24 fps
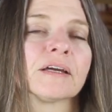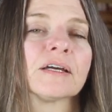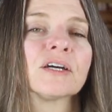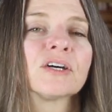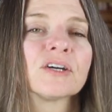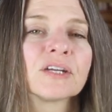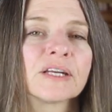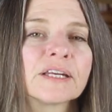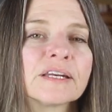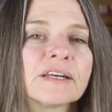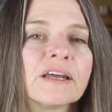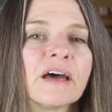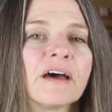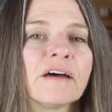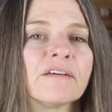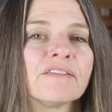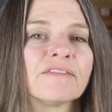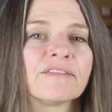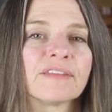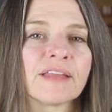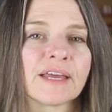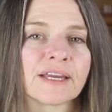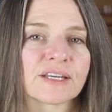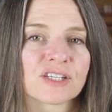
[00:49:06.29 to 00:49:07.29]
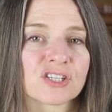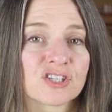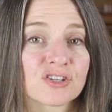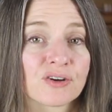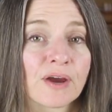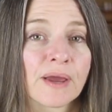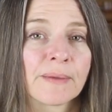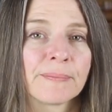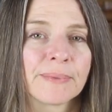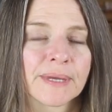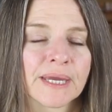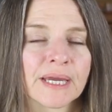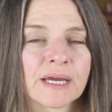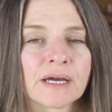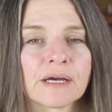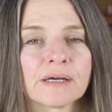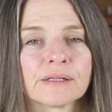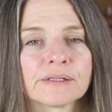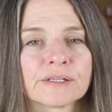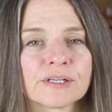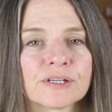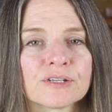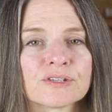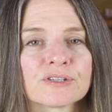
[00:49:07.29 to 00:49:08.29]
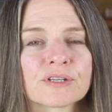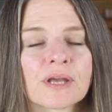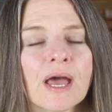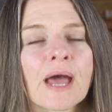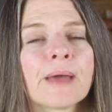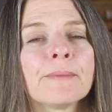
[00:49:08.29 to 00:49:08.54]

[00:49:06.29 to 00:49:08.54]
good enough like striping colors,